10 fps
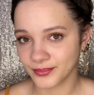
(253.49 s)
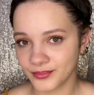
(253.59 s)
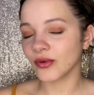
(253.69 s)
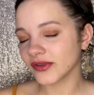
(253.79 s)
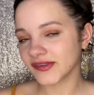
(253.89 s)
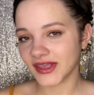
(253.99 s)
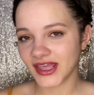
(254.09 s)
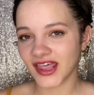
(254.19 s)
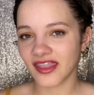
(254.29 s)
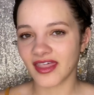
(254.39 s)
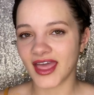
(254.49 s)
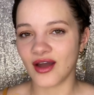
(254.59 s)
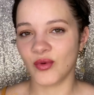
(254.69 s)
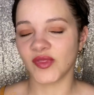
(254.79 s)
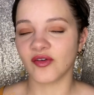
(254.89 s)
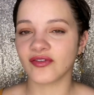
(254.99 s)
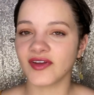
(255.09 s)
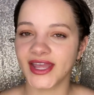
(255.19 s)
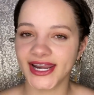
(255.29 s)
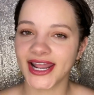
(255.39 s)
I will say that with the
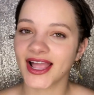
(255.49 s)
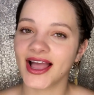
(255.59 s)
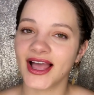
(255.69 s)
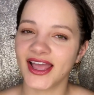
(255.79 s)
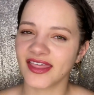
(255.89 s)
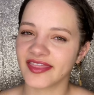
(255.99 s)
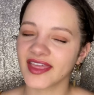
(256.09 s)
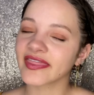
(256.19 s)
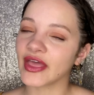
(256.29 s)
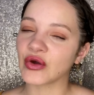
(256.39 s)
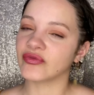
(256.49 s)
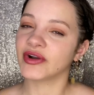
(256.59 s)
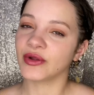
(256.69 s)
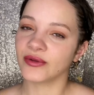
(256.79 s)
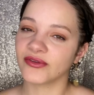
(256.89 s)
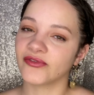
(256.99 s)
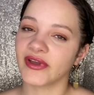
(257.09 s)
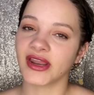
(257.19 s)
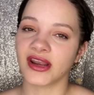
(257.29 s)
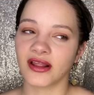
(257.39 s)
fading, I think that Overtone's
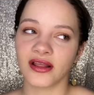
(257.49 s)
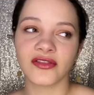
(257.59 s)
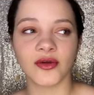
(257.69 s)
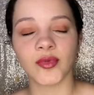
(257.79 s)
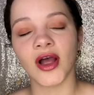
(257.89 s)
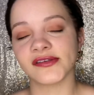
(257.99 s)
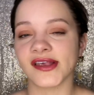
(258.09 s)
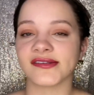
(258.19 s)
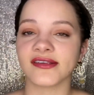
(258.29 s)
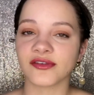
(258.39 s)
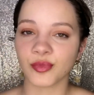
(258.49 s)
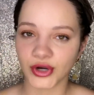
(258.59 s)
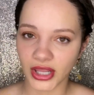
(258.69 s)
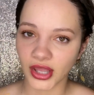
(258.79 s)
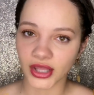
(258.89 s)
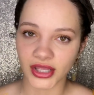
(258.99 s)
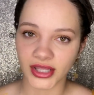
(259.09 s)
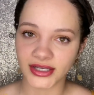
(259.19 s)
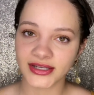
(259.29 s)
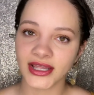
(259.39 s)
fading, the process is pretty
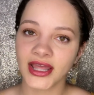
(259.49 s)
good.